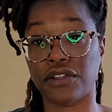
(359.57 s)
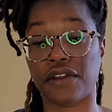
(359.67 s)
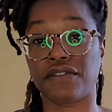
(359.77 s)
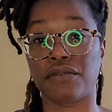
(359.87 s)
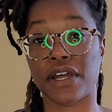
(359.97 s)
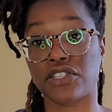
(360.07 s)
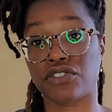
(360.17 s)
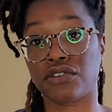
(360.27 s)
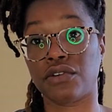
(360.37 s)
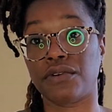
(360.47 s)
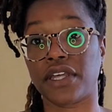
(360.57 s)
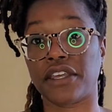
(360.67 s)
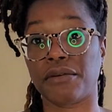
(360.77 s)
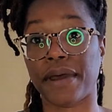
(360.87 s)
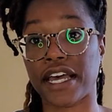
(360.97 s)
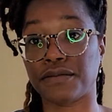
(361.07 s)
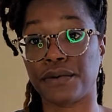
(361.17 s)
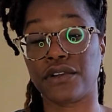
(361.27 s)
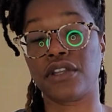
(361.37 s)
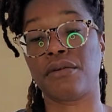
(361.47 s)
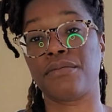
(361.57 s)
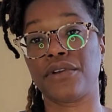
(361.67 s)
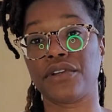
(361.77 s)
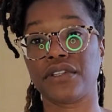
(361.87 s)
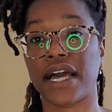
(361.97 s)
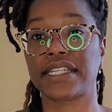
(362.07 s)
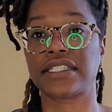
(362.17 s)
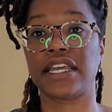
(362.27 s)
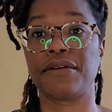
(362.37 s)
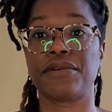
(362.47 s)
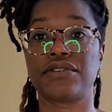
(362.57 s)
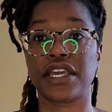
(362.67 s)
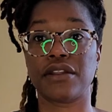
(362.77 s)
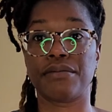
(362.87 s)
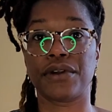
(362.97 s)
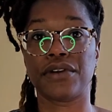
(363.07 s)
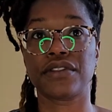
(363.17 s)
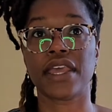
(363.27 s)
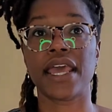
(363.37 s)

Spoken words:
You have to register it with like your passport number, your last name, your of birth,